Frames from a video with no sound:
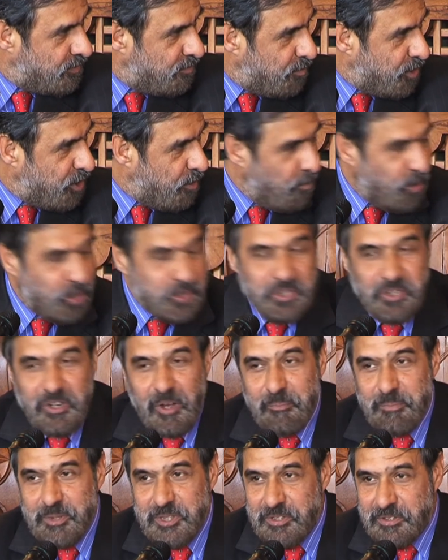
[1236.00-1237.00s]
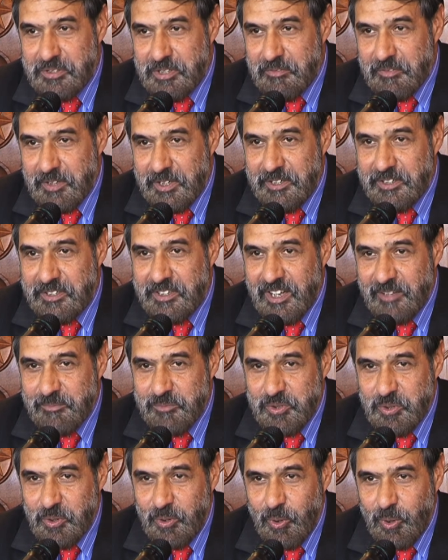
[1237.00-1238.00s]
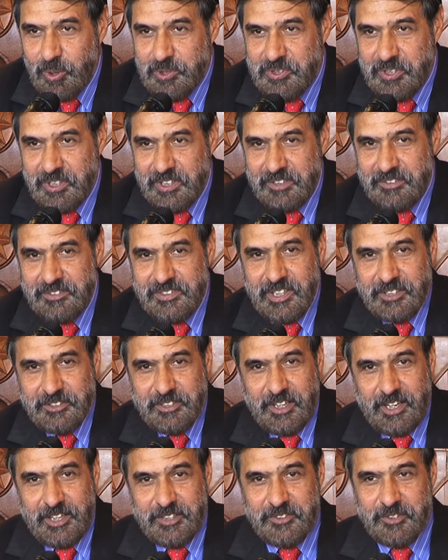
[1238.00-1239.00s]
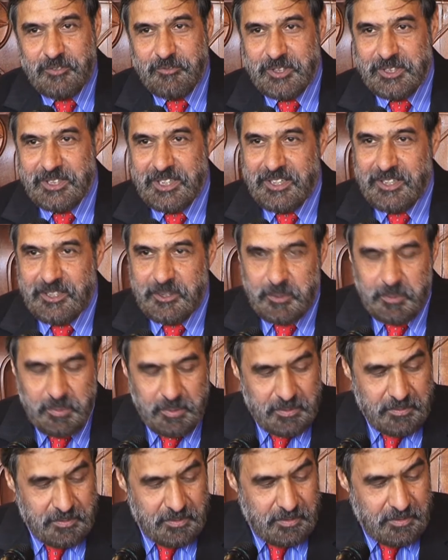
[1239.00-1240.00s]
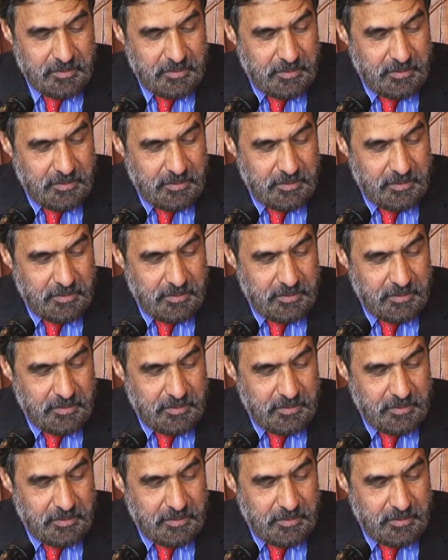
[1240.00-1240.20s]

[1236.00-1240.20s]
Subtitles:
We're the most competitive when it comes to launching satellites of other countries.